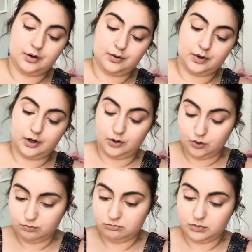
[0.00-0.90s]
Okay,
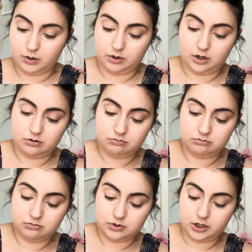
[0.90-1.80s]
oh, okay.
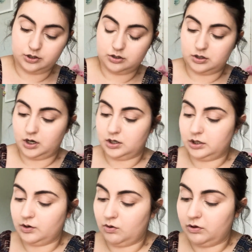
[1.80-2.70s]
I just got it
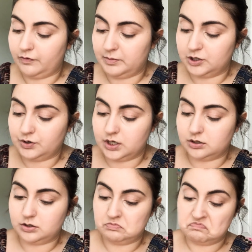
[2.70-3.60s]
like all over my
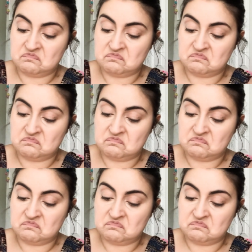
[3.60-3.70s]
dress.